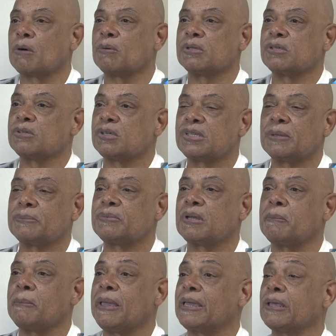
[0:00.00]
wasn't attempting
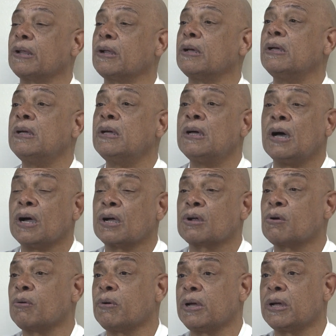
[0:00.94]
to make it a, a
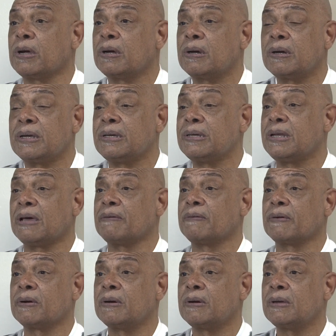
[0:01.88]
career
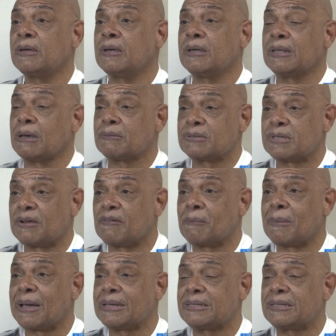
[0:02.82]
endeavor. That was never
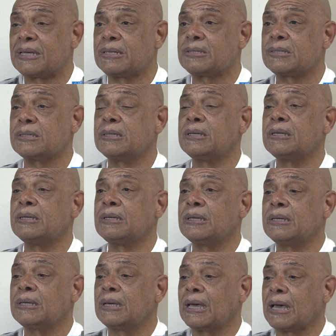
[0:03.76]
my intention.
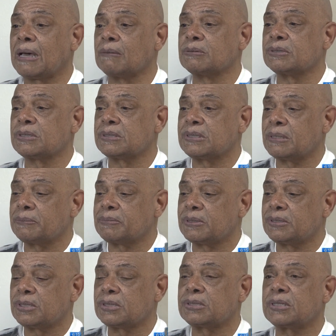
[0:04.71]
I was
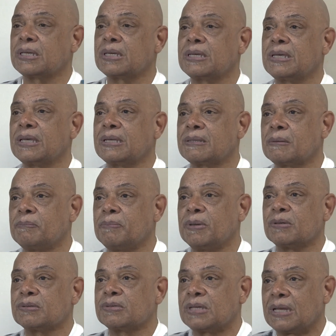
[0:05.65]
attempting just to get the
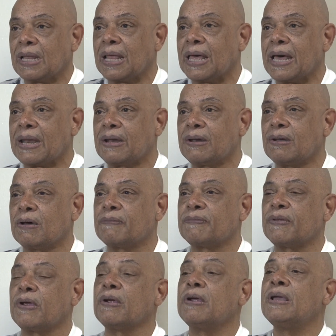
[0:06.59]
bills in line enough
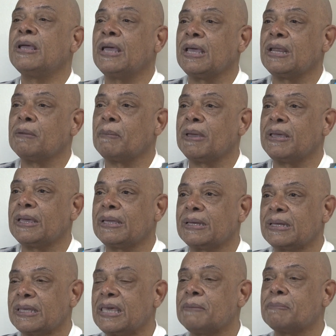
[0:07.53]
there and to, make,
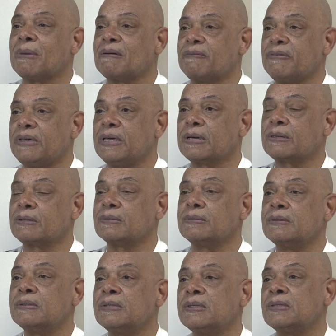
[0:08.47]
and to keep my
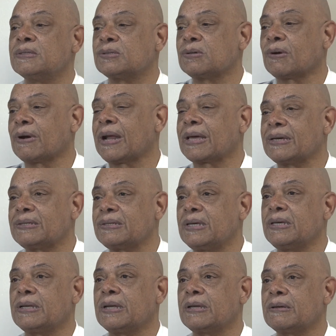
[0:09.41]
vehicle so that I
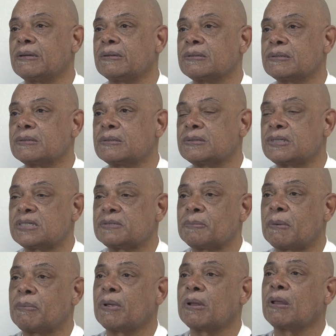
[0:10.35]
continue to assist
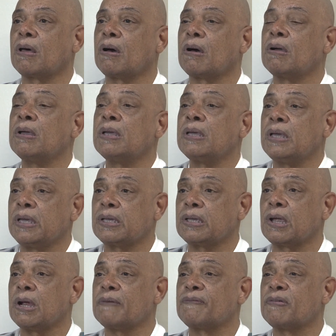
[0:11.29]
my brother-in-law in
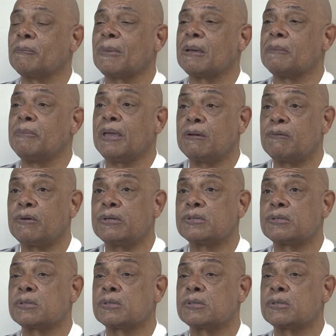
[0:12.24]
caring for my bedridden